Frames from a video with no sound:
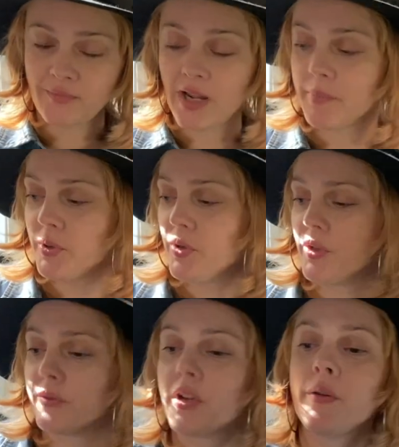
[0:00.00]

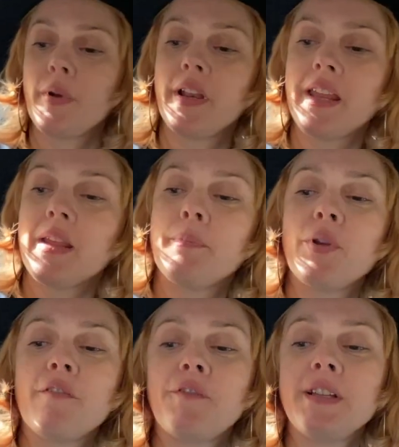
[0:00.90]
Capricorn, come on in,
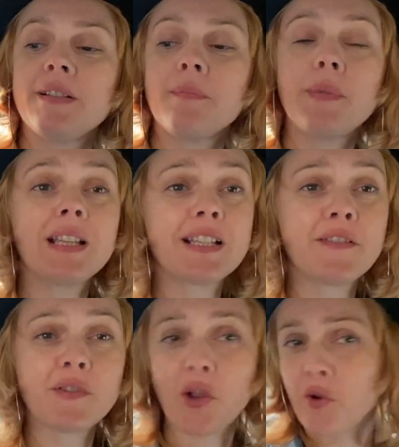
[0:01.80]
put your feet up, make
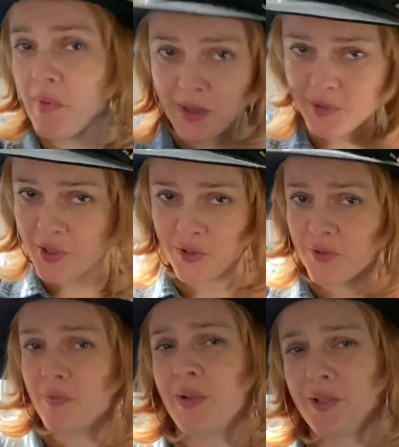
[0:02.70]
yourselves at home. My name's Jen
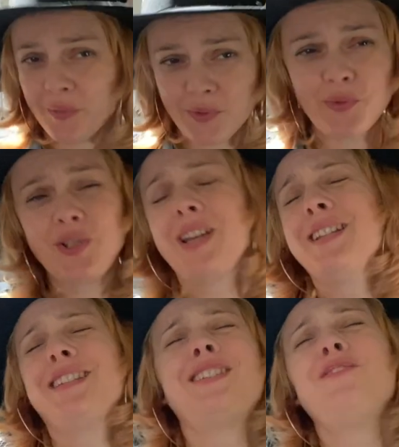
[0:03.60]
Dawson, welcome to
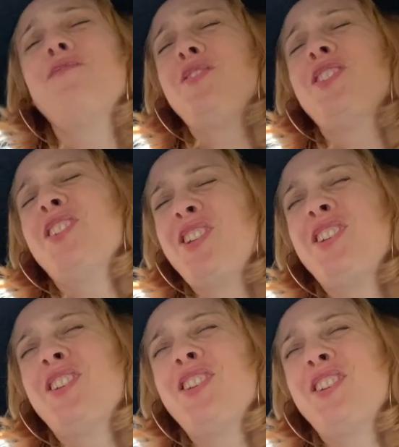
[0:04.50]
Gen T
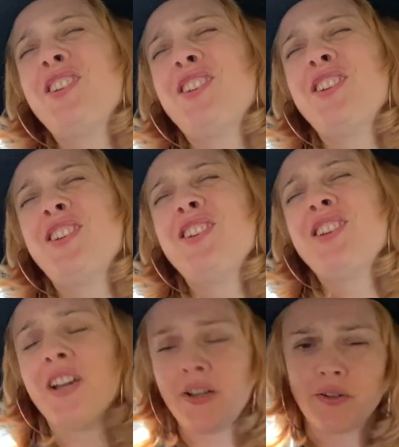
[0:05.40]

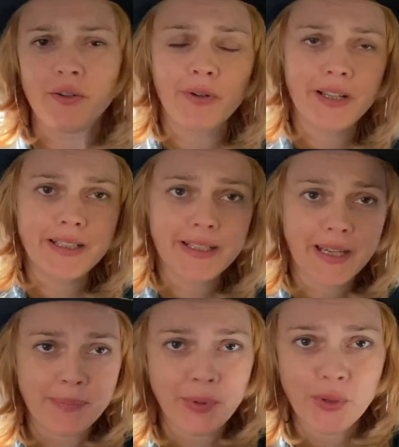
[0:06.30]
V. All right,
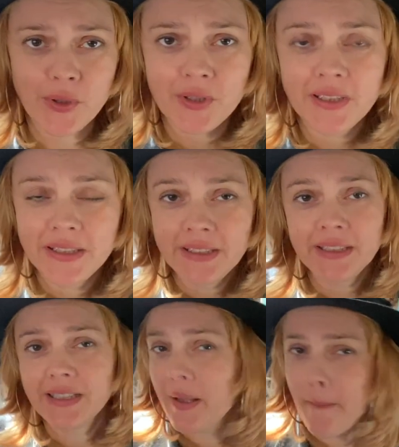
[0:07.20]
Capricorn,
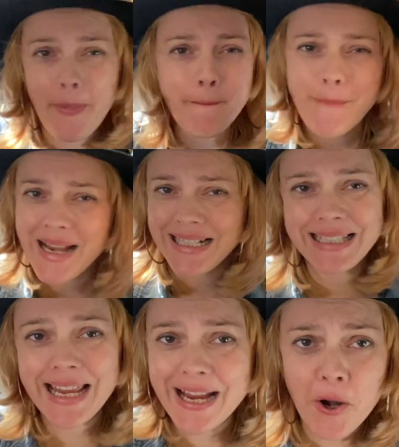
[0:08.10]
I've been
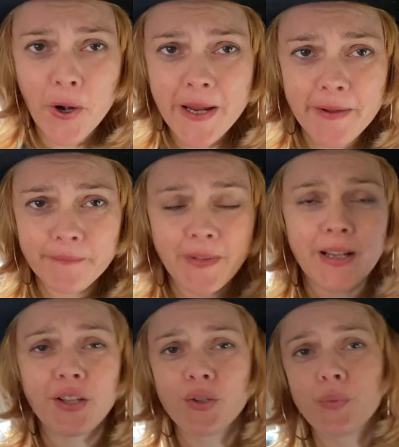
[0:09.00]
meditating on it,
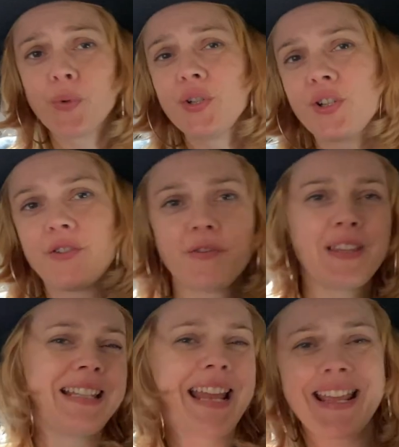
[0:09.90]
and your word for
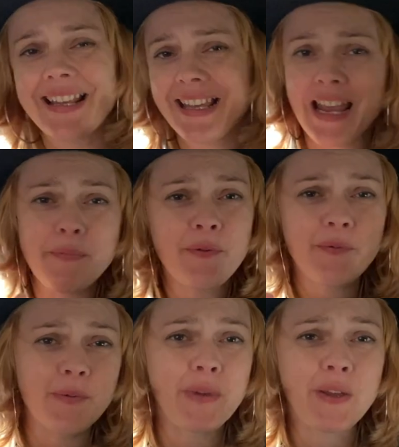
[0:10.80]
the day that came
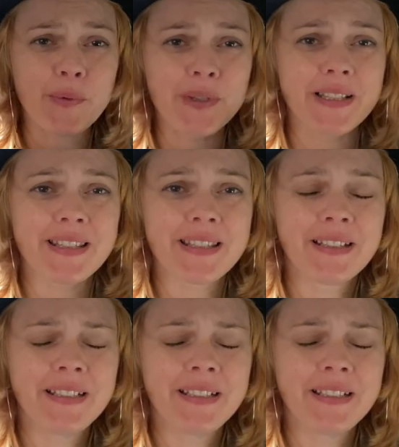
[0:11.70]
up for me was